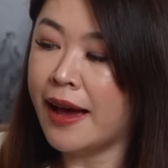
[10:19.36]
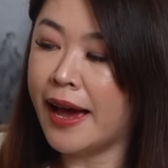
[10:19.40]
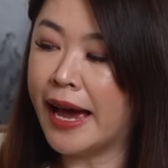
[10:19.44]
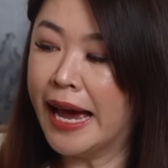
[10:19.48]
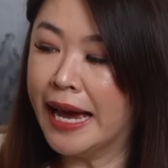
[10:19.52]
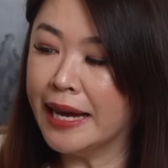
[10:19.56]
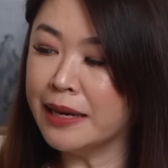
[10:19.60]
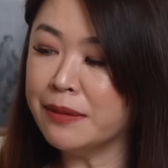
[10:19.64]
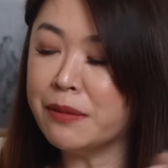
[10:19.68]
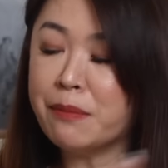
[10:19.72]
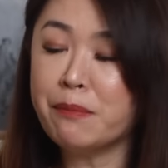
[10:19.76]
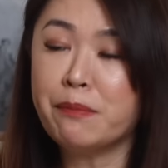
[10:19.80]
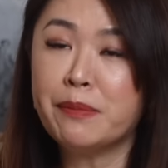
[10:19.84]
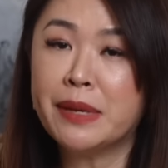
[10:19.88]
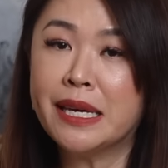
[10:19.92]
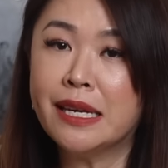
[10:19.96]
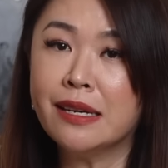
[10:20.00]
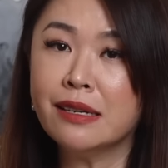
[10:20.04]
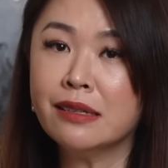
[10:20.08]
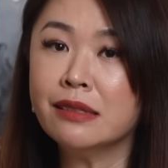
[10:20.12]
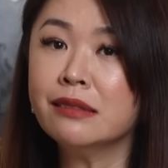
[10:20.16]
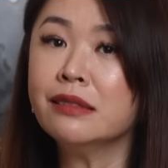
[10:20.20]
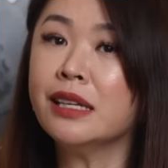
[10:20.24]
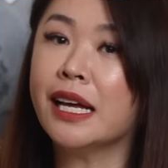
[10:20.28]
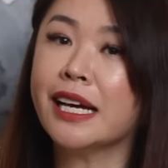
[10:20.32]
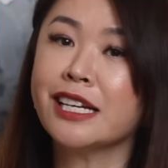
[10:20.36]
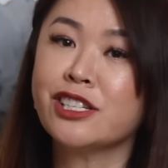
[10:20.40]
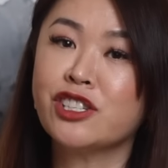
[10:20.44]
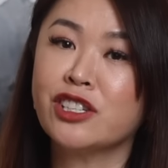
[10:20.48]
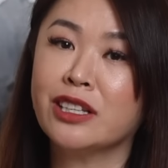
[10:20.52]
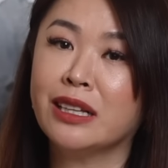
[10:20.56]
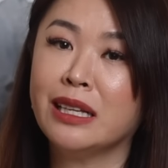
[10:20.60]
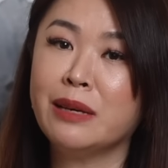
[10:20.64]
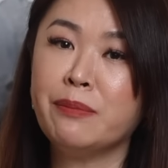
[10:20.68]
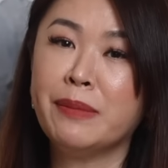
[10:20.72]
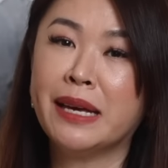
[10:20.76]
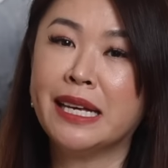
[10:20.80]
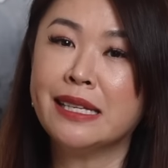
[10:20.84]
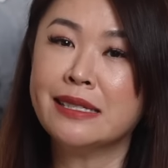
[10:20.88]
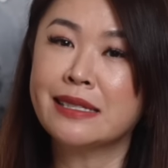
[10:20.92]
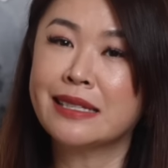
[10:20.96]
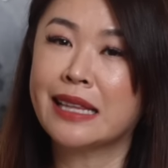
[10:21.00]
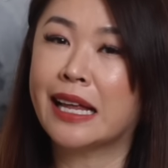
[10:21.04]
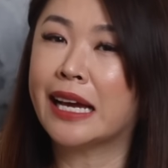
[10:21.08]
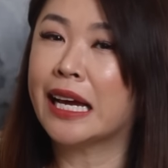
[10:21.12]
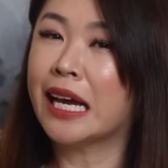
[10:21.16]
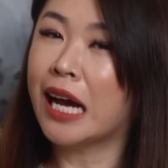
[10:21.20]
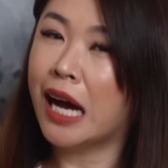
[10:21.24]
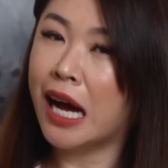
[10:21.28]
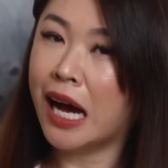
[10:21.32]
and Miel actually means
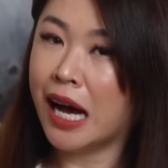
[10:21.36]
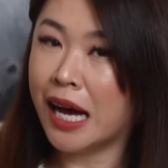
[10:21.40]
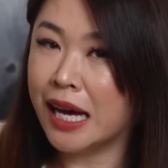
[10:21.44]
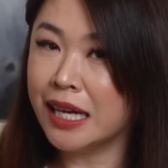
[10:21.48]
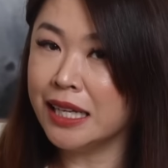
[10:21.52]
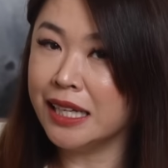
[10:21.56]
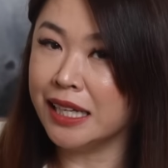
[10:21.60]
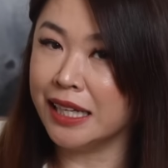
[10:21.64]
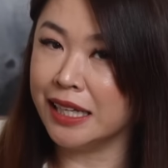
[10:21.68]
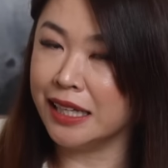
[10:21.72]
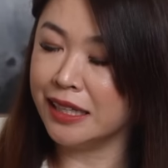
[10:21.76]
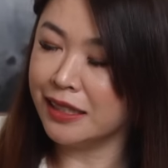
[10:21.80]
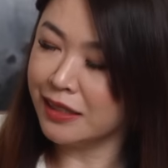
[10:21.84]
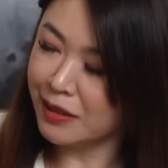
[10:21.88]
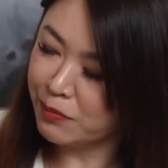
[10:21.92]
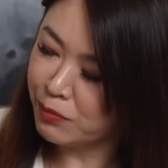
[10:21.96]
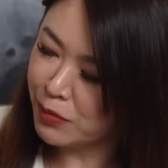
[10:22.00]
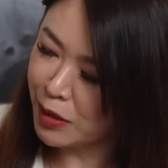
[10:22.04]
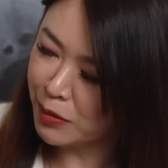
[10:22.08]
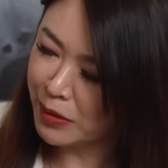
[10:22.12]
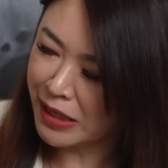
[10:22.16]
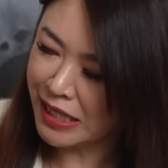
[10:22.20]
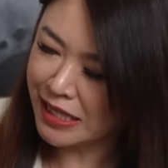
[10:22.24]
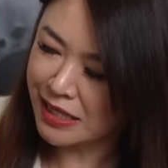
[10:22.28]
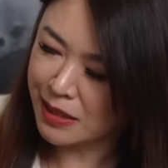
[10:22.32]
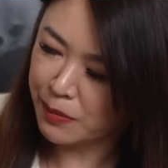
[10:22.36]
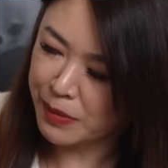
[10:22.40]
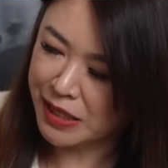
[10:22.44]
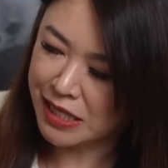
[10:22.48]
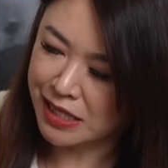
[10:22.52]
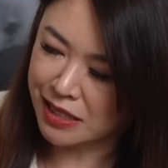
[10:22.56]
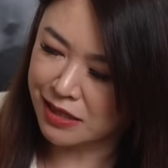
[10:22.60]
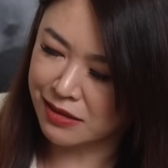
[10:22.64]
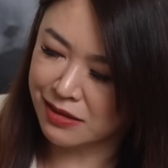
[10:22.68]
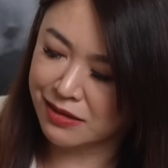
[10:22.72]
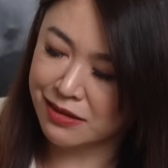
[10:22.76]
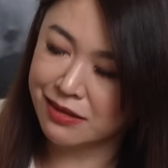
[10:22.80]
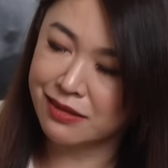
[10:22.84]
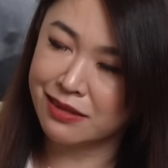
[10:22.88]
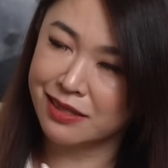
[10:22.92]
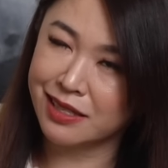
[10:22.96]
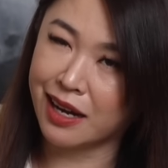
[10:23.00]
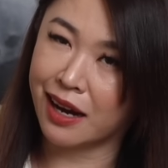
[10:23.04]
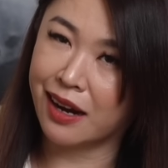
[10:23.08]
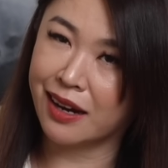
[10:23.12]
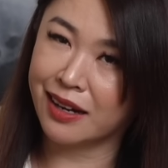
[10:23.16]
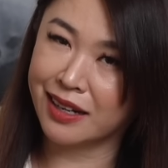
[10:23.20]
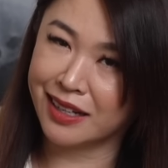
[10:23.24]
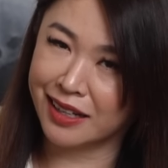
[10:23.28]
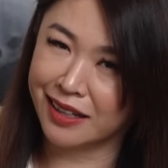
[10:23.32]
like honey. Probably is a bit
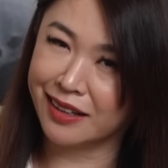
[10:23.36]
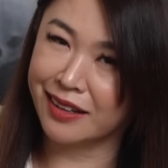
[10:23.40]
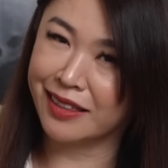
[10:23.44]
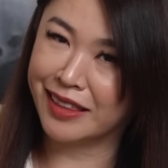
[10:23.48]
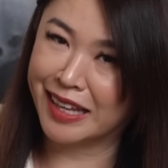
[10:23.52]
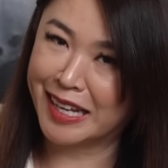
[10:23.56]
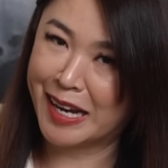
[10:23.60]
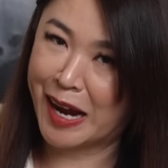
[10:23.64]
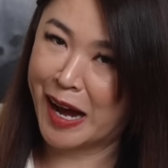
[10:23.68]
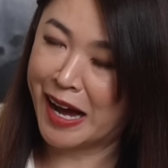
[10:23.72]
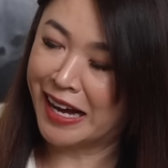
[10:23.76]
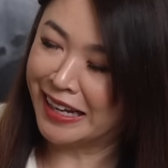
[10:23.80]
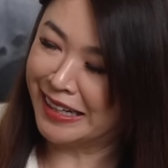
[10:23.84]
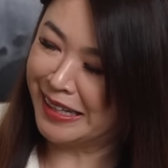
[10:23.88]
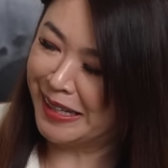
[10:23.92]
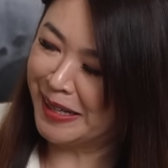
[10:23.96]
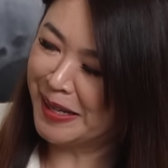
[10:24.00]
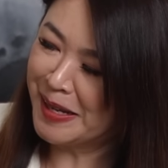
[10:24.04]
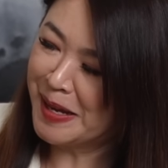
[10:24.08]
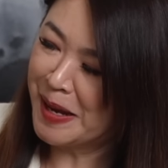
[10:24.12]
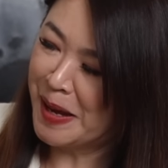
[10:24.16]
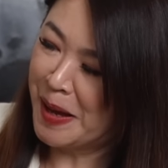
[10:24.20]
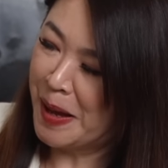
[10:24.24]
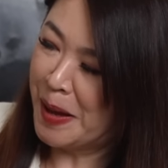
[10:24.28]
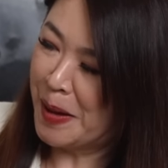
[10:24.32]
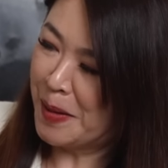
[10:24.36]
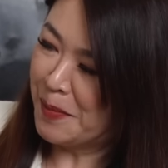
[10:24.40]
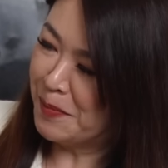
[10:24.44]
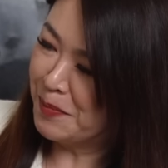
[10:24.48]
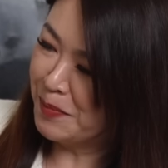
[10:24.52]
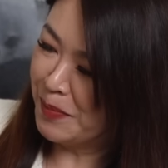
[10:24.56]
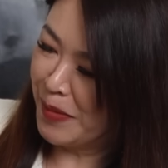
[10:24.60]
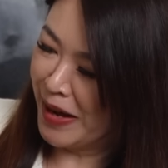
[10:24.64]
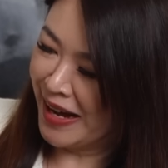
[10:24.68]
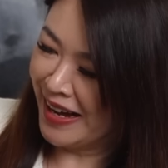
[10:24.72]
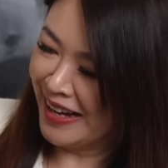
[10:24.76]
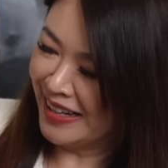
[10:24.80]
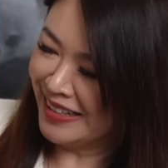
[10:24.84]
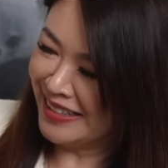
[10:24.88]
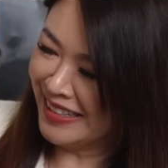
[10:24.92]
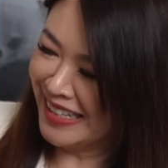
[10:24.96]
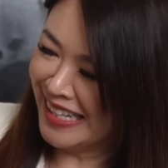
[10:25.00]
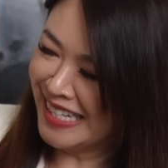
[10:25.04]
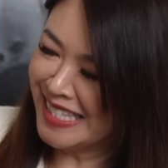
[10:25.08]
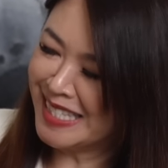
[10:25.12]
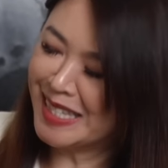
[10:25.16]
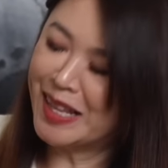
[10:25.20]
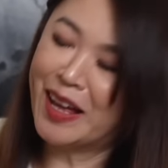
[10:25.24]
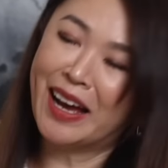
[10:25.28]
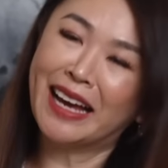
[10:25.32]
darker than honey, but
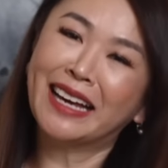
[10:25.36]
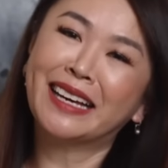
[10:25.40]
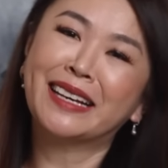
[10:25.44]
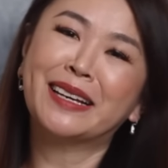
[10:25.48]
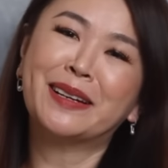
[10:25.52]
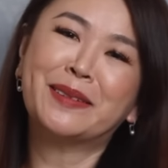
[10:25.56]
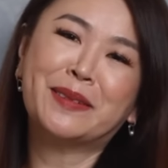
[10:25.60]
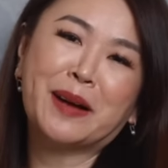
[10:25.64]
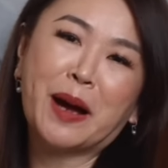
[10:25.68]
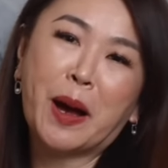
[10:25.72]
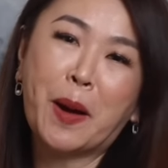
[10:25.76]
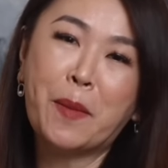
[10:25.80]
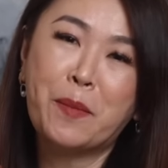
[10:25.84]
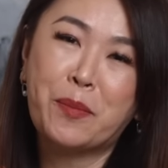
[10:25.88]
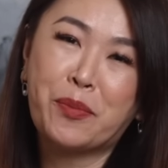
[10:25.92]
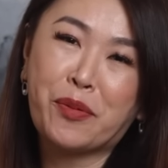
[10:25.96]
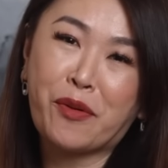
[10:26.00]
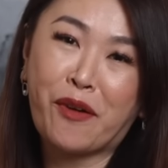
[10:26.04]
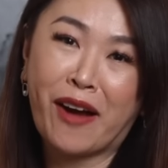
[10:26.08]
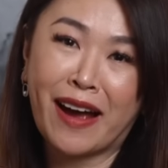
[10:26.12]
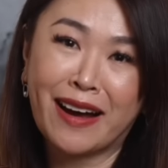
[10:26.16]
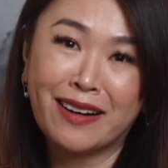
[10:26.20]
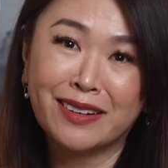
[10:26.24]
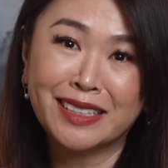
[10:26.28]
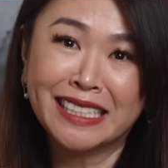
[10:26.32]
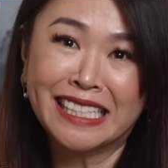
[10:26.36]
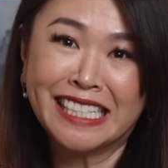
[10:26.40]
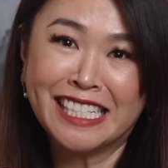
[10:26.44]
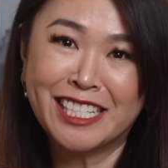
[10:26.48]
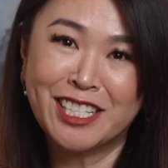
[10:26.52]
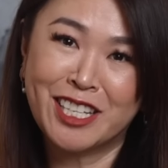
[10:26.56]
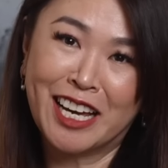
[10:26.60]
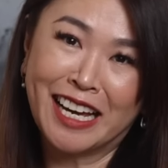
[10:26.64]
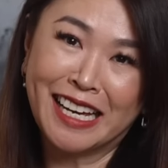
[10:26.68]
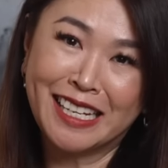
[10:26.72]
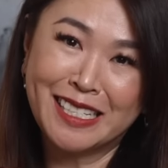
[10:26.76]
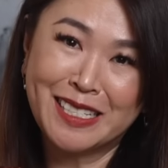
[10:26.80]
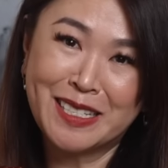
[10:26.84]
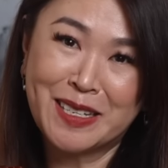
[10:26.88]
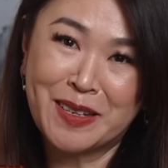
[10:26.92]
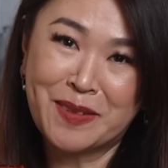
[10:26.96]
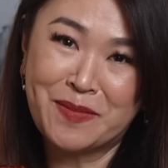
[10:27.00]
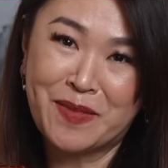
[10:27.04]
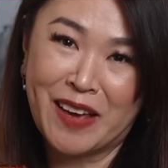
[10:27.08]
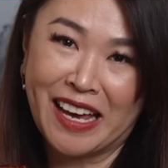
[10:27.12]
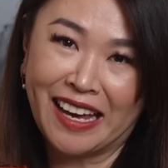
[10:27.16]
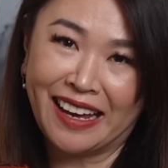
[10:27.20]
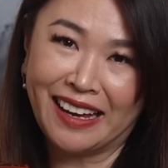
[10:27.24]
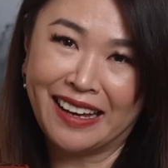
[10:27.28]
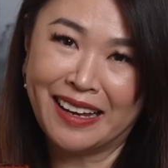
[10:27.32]
it's like a brownie shade to
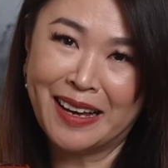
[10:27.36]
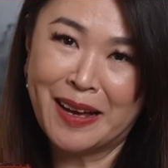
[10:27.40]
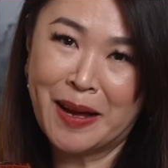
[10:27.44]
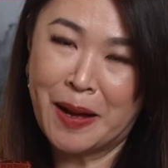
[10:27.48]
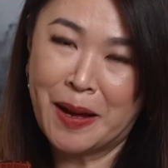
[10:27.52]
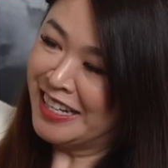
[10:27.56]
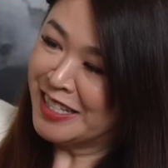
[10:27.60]
me.